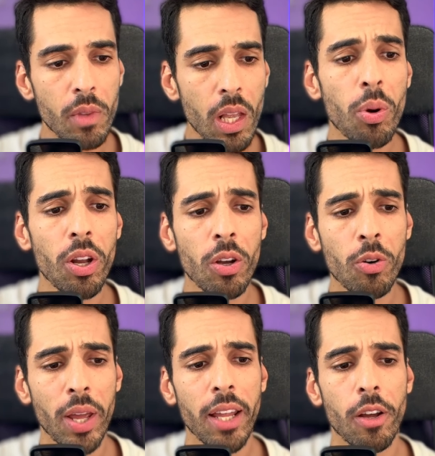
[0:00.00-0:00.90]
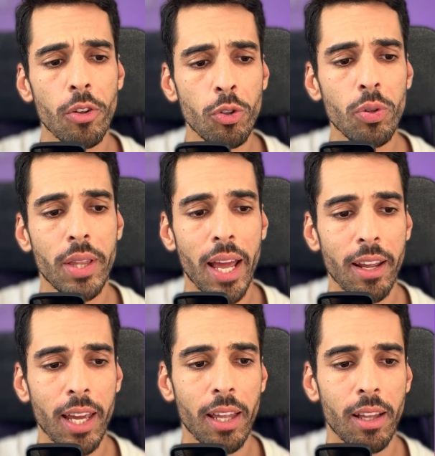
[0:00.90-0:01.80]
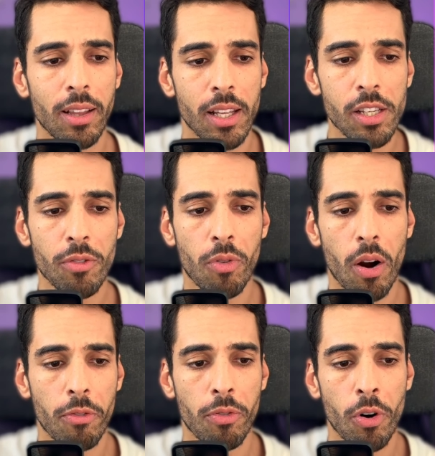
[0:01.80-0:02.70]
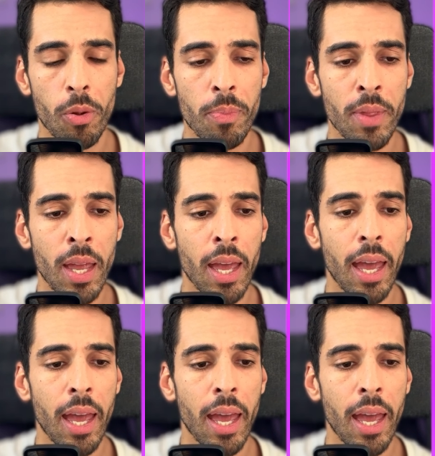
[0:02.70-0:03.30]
So we're going to create a new dedicated list for our form